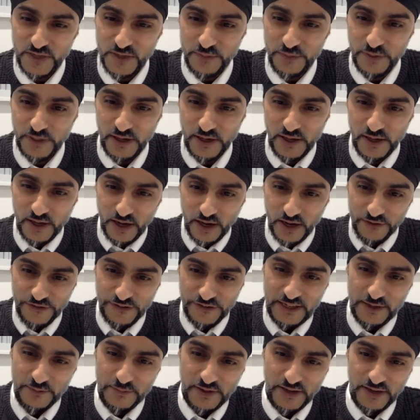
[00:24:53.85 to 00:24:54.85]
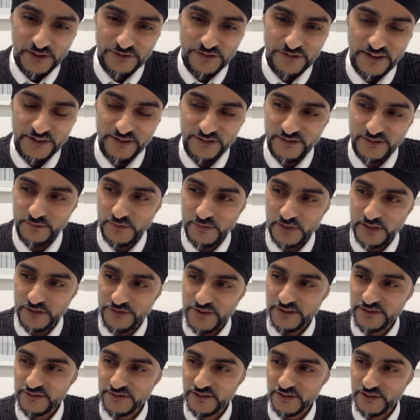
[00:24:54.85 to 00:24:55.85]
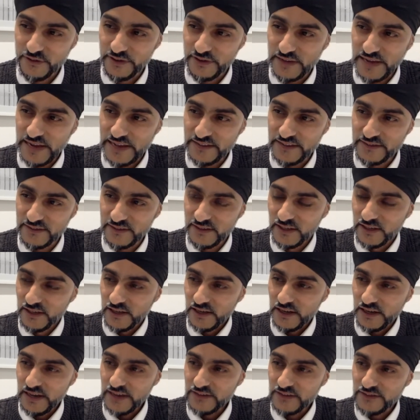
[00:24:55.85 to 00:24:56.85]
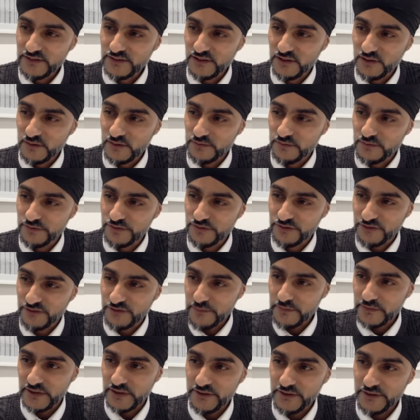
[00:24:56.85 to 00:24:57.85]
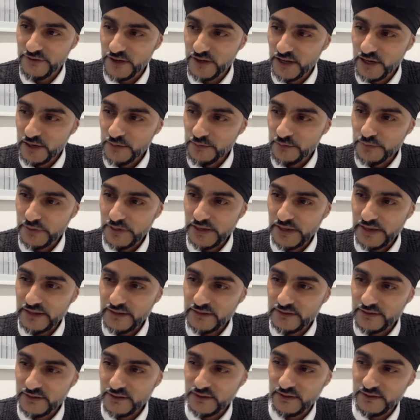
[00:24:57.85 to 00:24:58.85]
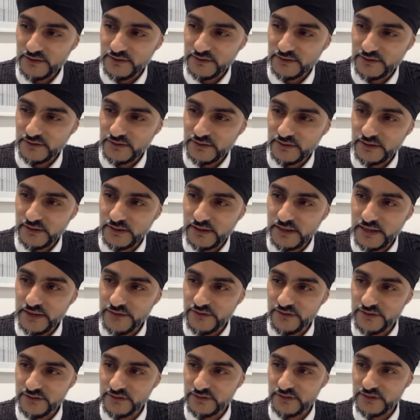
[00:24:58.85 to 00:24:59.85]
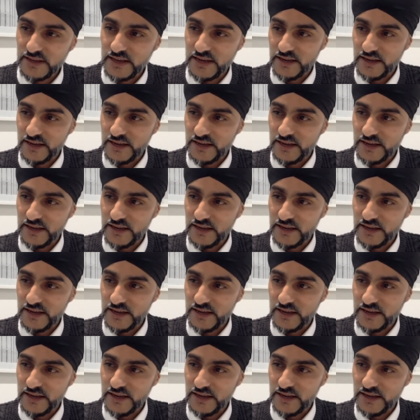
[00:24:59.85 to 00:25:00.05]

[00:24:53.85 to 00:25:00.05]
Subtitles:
But I think that manifesto, it's not prescriptive, but it does give us